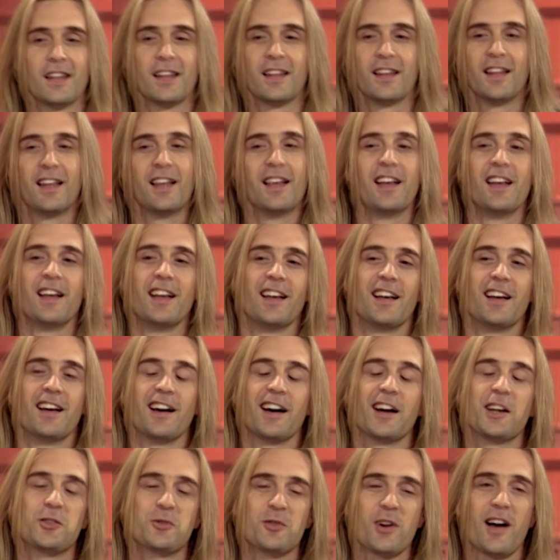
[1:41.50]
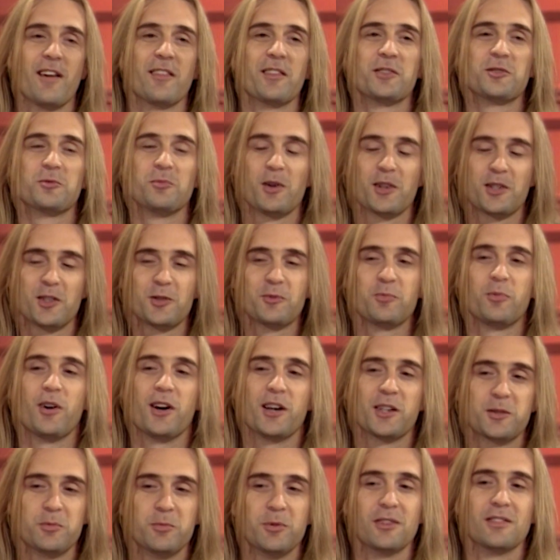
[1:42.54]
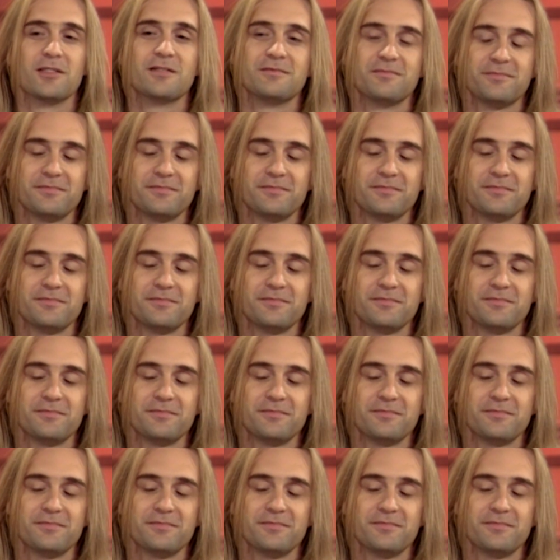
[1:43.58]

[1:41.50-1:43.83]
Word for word: Ooh. I travel as much as possible.